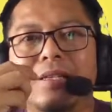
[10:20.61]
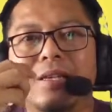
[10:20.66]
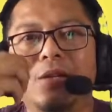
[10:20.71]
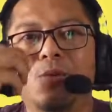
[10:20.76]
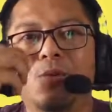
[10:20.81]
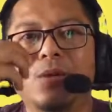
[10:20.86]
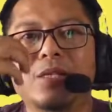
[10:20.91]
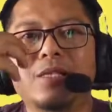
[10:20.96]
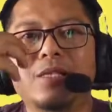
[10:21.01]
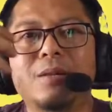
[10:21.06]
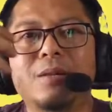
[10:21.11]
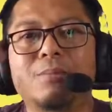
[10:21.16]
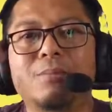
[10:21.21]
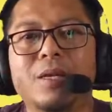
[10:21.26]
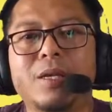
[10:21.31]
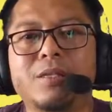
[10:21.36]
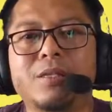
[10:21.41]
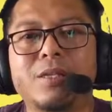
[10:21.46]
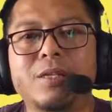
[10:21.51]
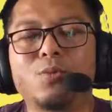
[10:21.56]
It will send
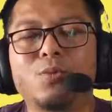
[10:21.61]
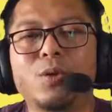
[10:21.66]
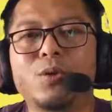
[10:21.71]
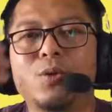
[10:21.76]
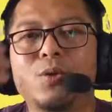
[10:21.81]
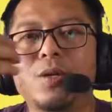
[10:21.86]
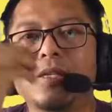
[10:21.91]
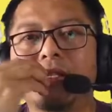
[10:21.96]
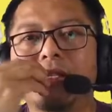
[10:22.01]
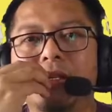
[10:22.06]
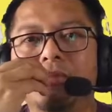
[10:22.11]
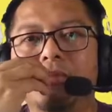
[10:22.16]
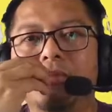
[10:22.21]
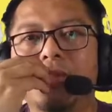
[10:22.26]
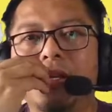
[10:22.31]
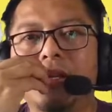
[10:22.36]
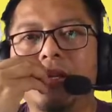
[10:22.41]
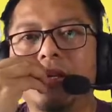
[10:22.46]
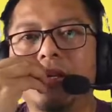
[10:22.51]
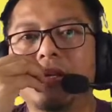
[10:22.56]
message when you eat
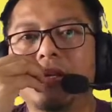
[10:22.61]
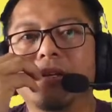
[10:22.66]
something.